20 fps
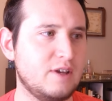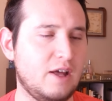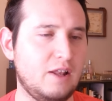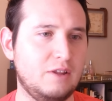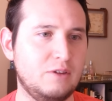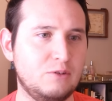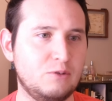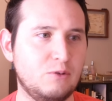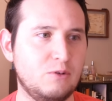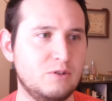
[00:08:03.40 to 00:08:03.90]

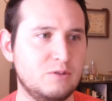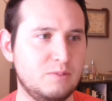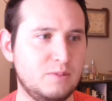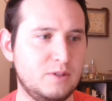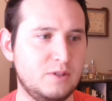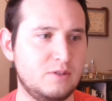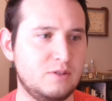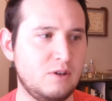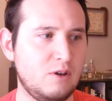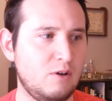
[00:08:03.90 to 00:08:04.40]
Silent
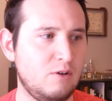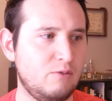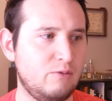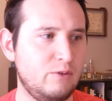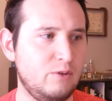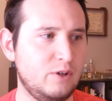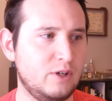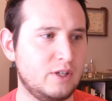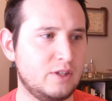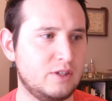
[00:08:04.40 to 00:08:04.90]
Swordsman. So if
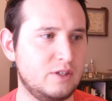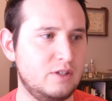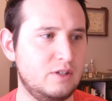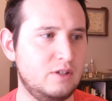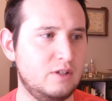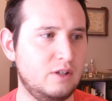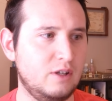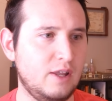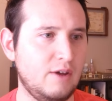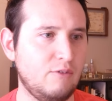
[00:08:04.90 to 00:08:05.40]
we look at
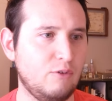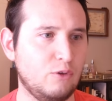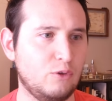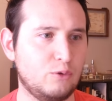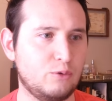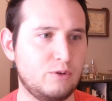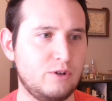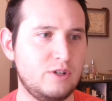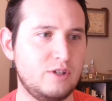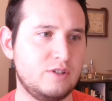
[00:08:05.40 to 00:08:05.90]
the level
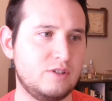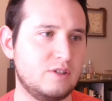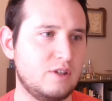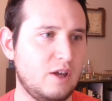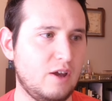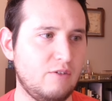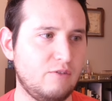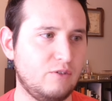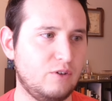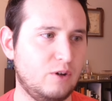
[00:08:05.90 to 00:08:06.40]
3
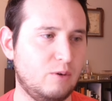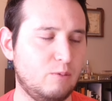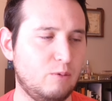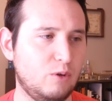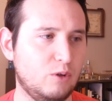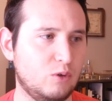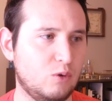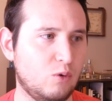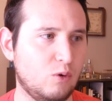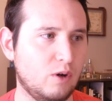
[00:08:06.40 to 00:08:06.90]
stuff,
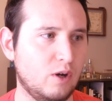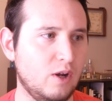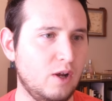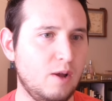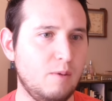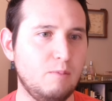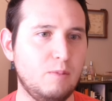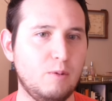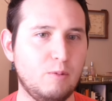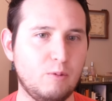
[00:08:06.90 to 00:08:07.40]
we'll ignore.
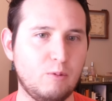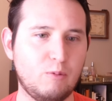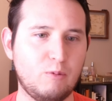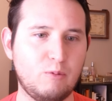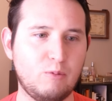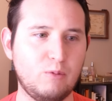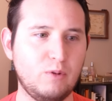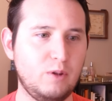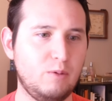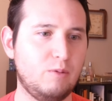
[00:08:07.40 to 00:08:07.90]
But what
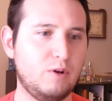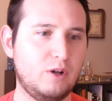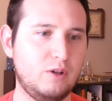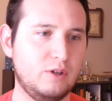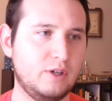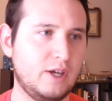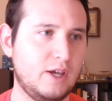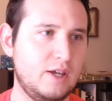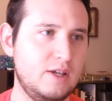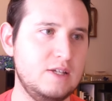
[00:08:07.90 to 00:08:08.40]
we really want to
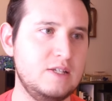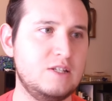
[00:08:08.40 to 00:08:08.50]
look at